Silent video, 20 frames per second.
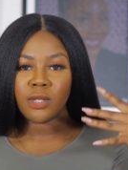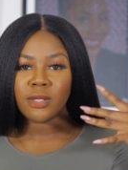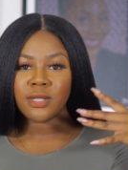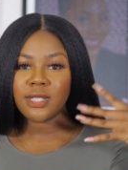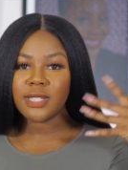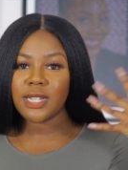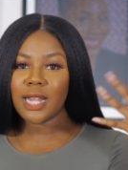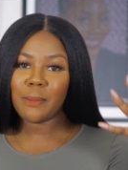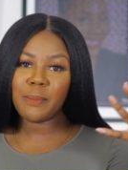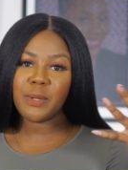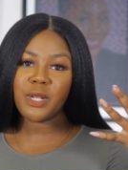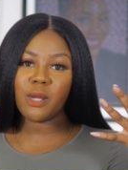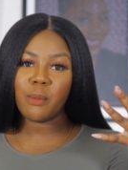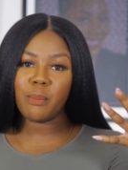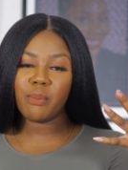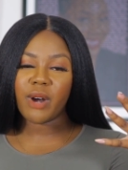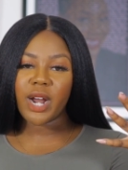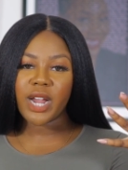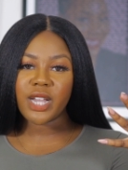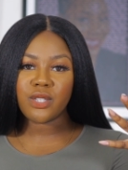slapping a
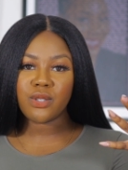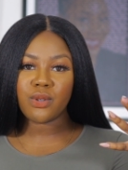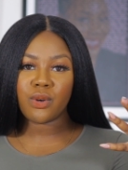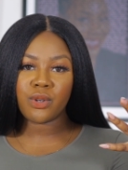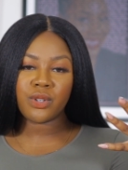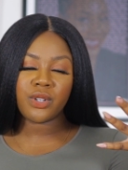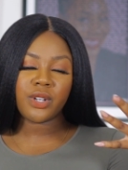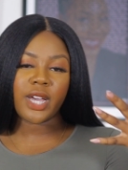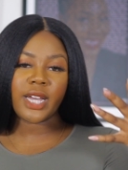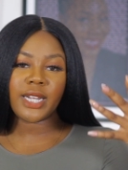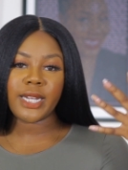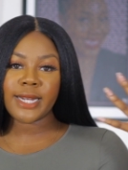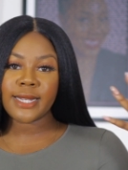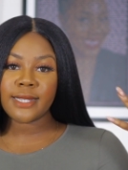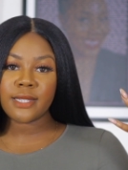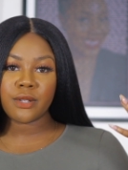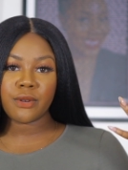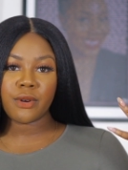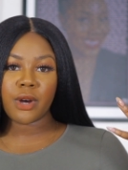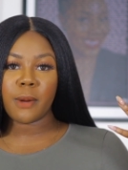price on an
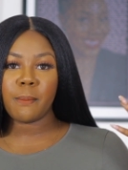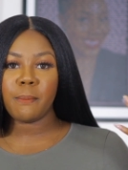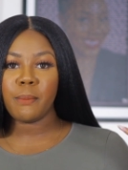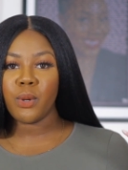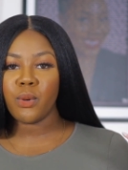Instagram